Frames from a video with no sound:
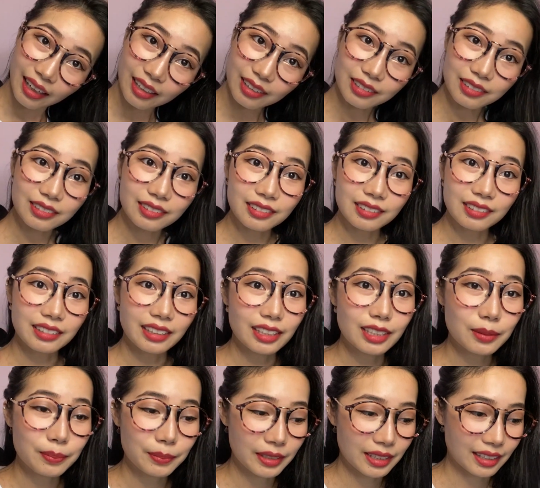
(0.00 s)
I don't know,
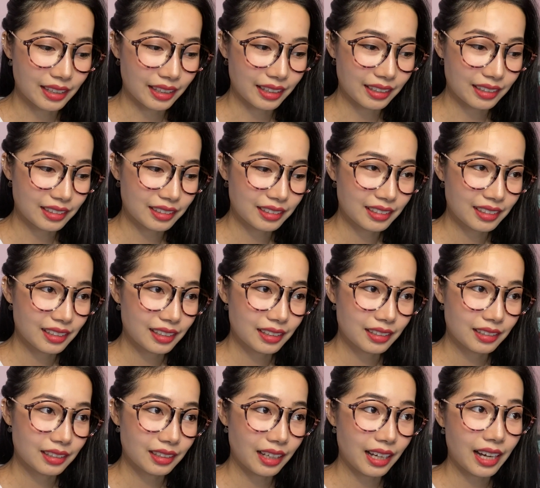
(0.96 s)
it's been like
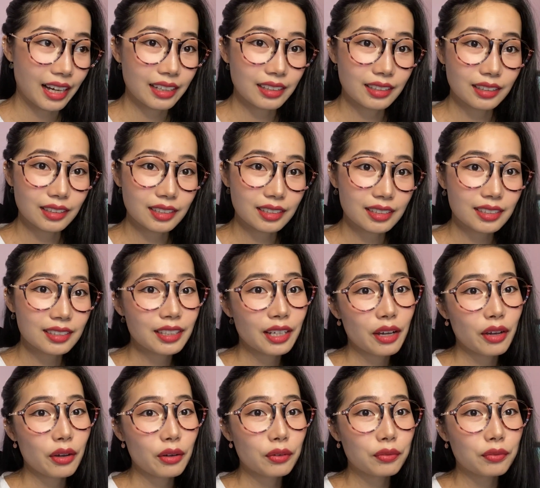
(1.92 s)
the hardest
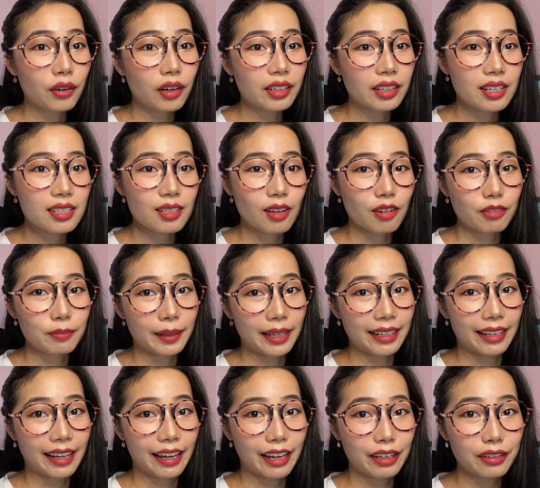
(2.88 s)
4 years of my
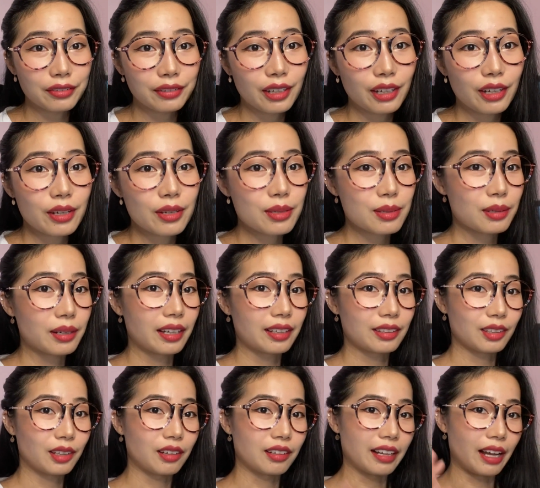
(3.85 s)
life, so I
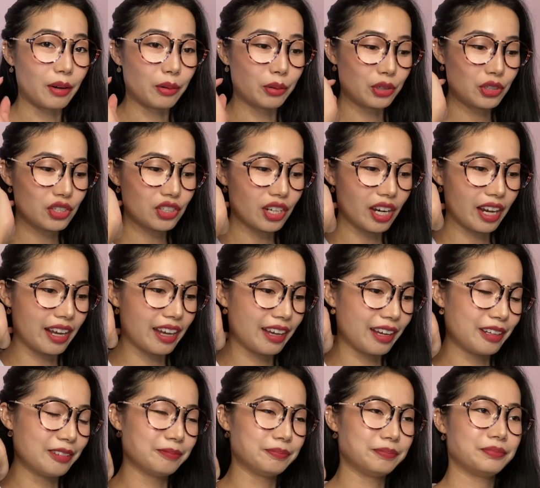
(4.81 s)
thought I would
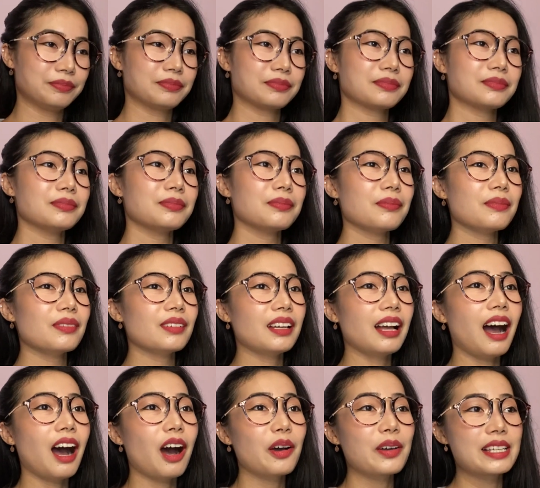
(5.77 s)
share
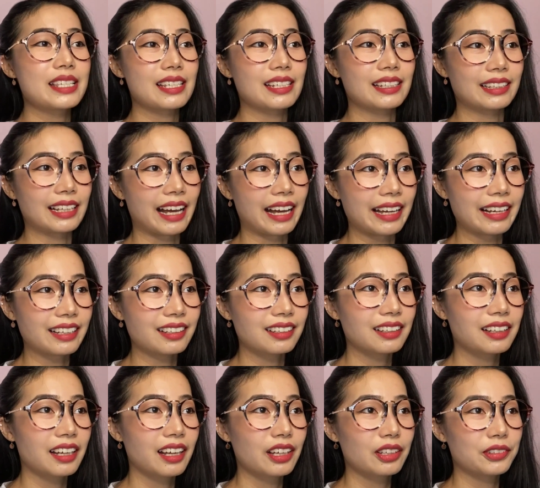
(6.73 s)
how is it like
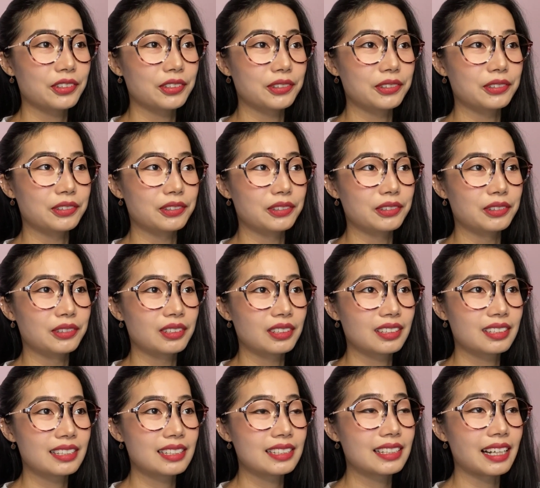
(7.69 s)
to
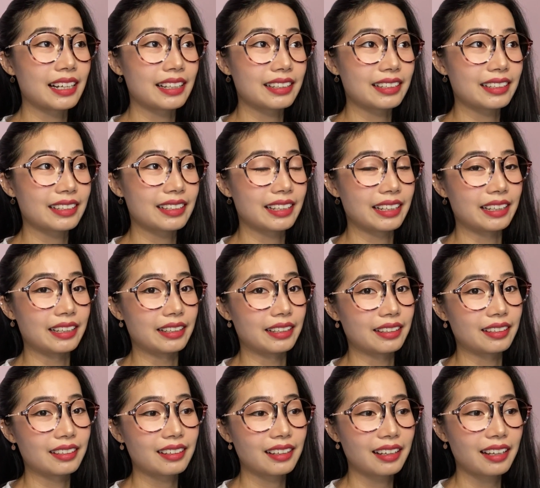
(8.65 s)
study
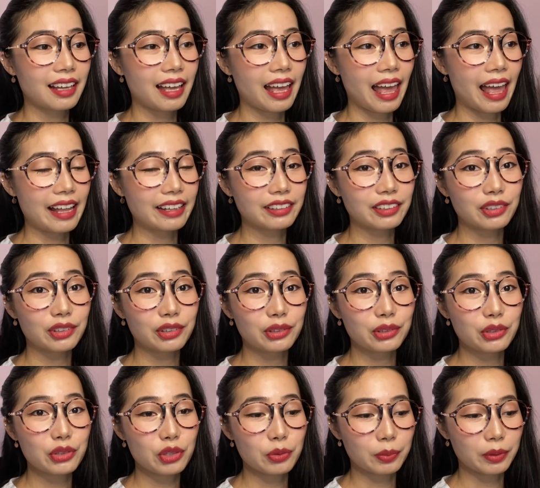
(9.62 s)
in
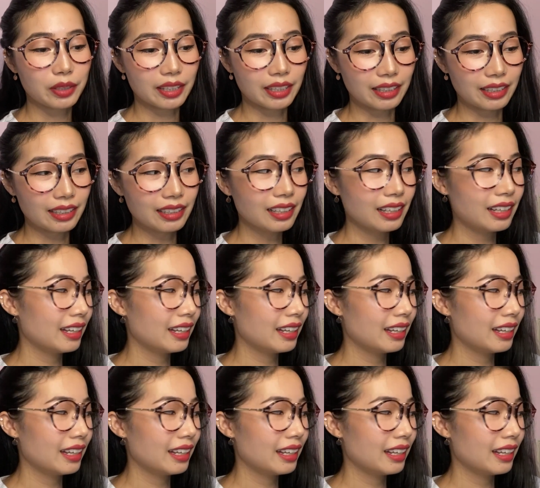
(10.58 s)
NTU EEE.